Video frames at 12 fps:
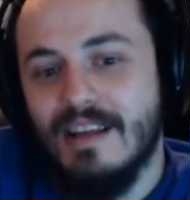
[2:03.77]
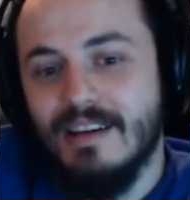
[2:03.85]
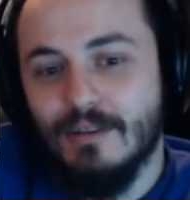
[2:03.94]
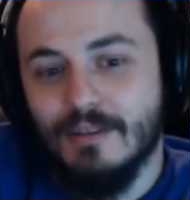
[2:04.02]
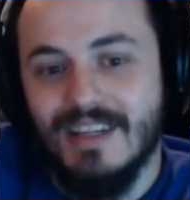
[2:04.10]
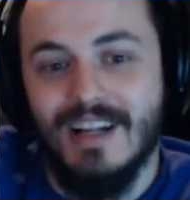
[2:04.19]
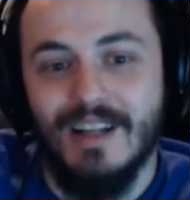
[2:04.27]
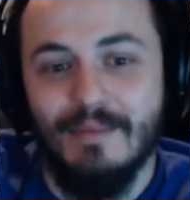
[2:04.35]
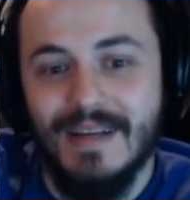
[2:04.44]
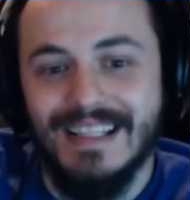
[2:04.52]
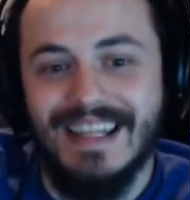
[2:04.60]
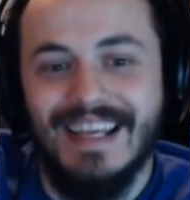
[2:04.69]
They don't tell him
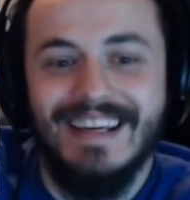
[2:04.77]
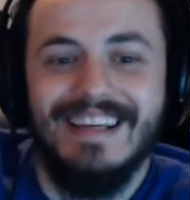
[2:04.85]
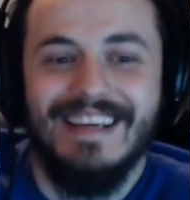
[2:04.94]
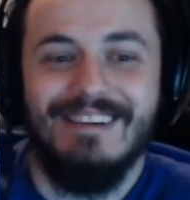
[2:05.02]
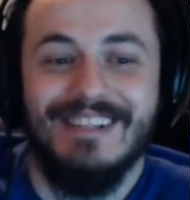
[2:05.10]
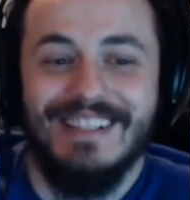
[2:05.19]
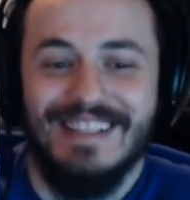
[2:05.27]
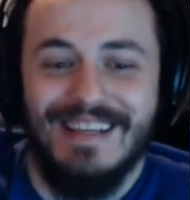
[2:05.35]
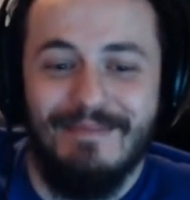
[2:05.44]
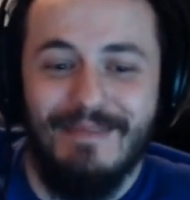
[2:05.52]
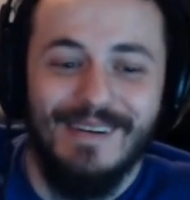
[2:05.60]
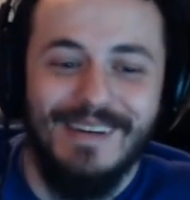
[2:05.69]
anything. He's just
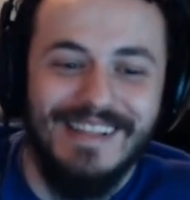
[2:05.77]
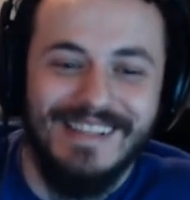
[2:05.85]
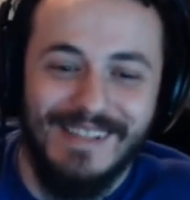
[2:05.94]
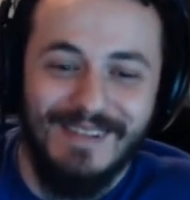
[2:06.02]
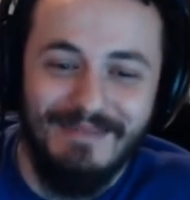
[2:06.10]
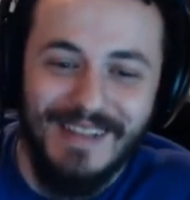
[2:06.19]
a part of this whole play.